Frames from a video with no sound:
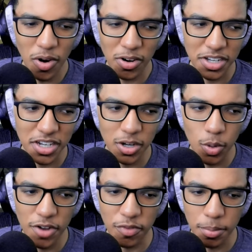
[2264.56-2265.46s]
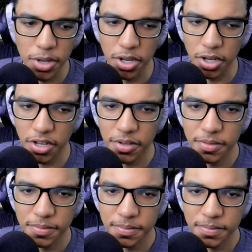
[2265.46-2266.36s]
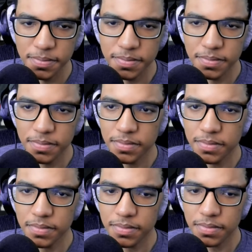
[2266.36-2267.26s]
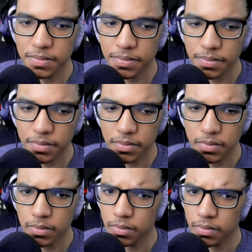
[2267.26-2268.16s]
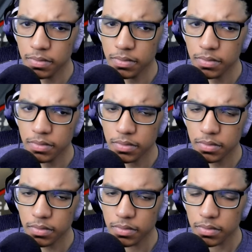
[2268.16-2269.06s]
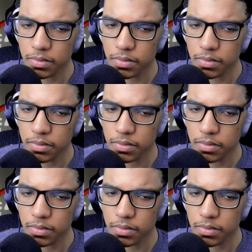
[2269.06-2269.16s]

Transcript: you aren't getting away from me. Toys, oh yeah, great.